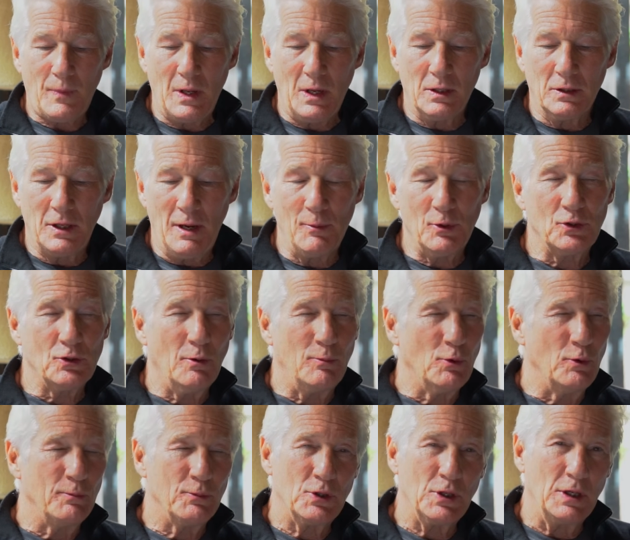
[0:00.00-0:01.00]
Lama Zopa
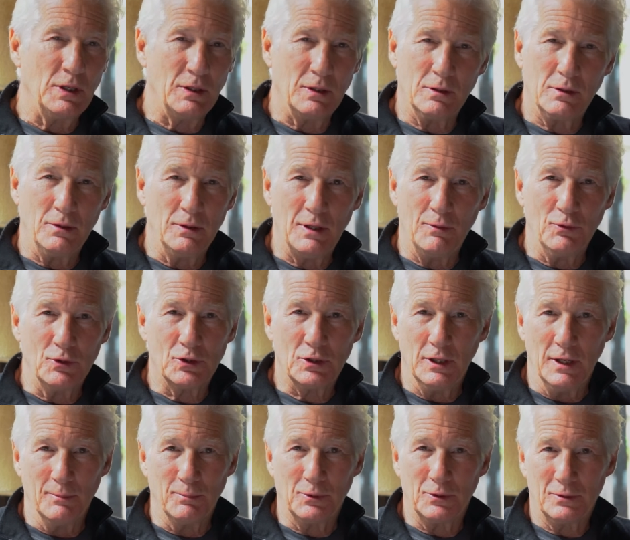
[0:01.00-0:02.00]
Rinpoche never
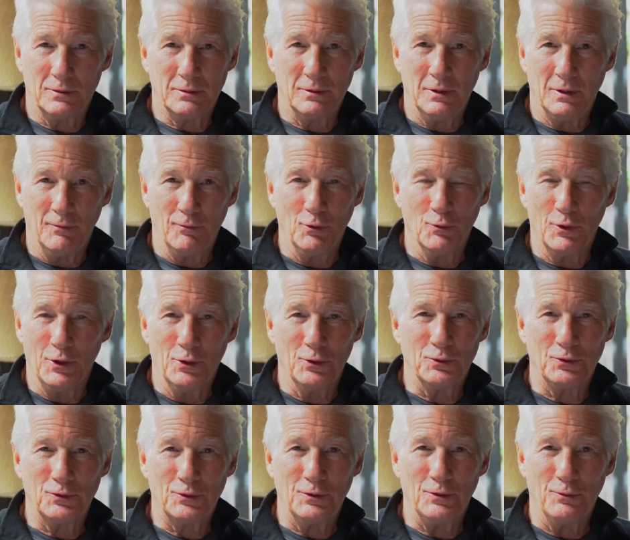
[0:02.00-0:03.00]
slept, everyone
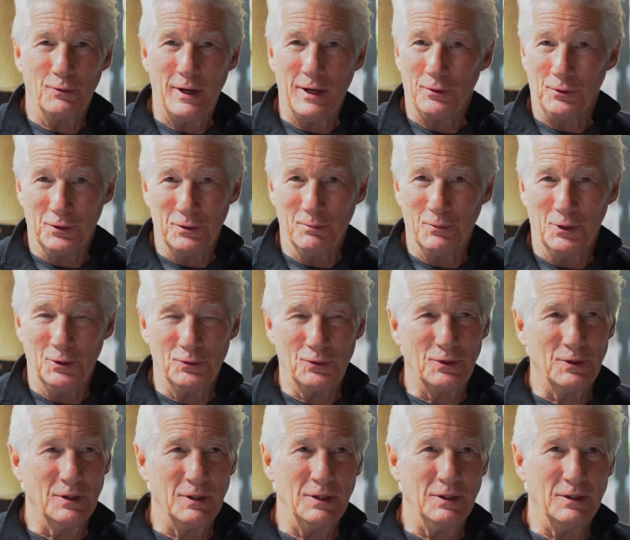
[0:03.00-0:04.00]
knows around him knows
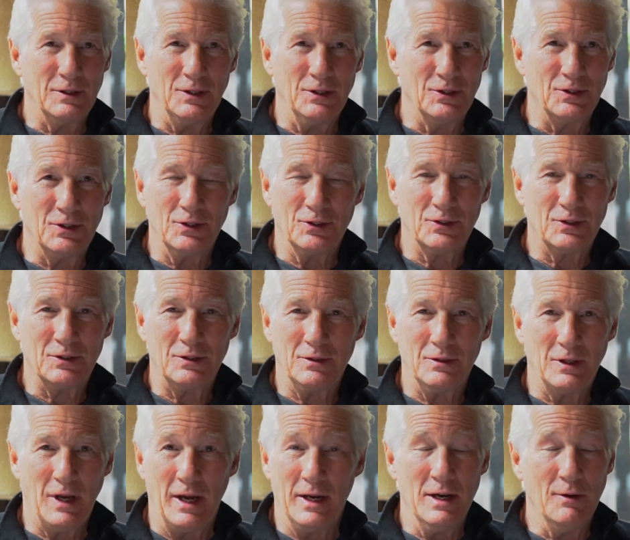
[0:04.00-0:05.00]
that he's just.
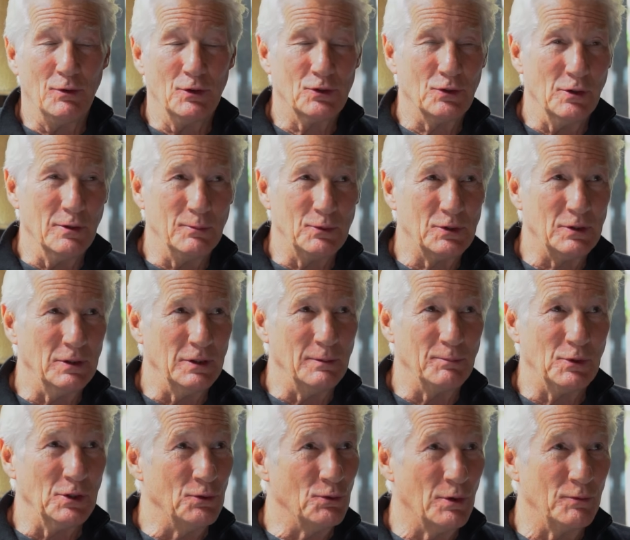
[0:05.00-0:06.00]
I never saw him sleep.
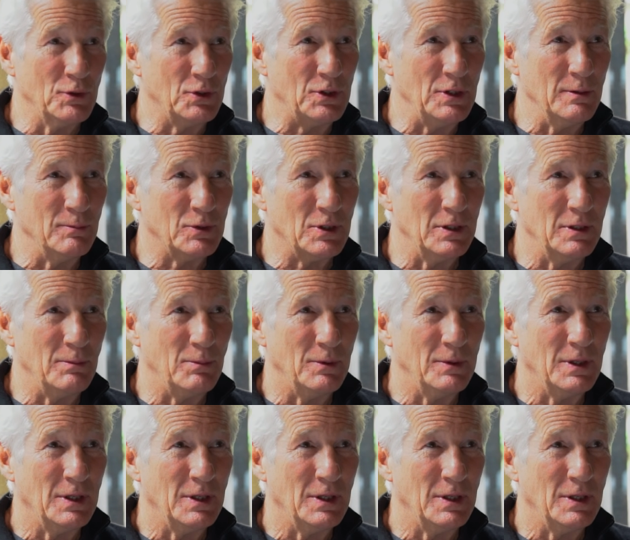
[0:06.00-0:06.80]
Did you ever see him sleep?